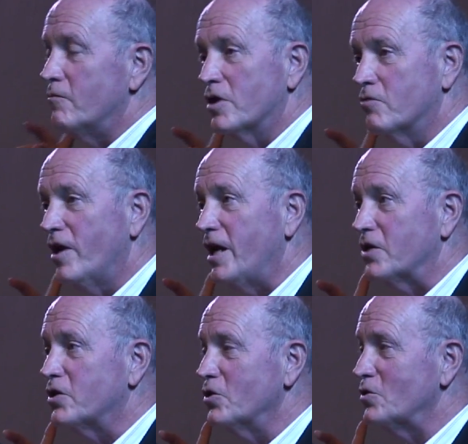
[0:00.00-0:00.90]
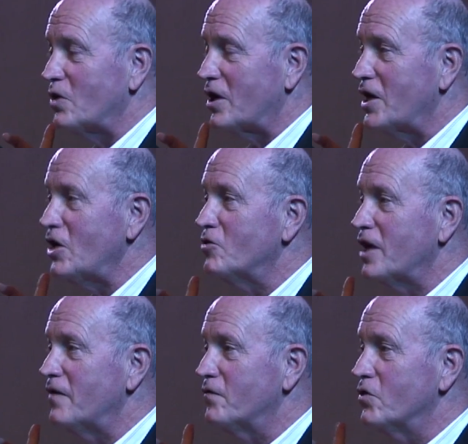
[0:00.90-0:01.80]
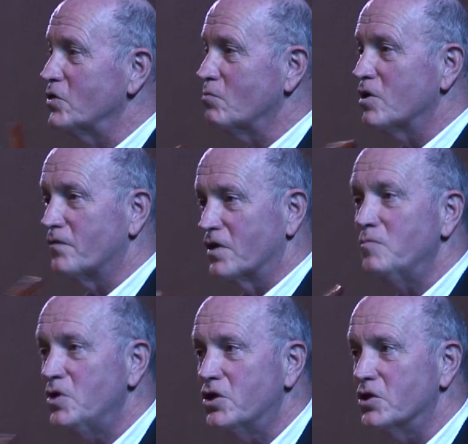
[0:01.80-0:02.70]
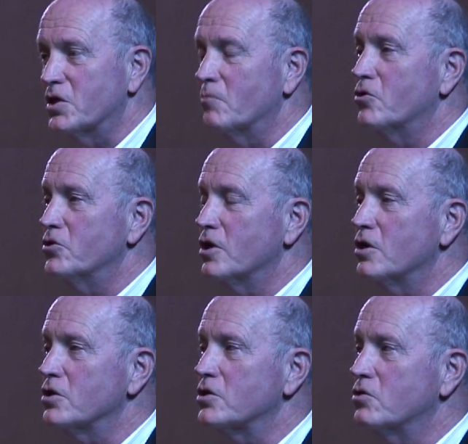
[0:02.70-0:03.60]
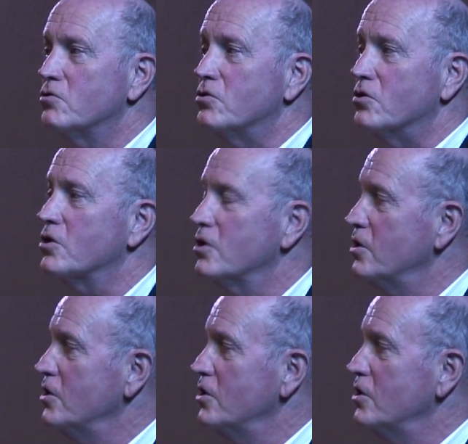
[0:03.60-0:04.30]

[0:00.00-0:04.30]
regret that I don't have those wonderful images that were in the last talk,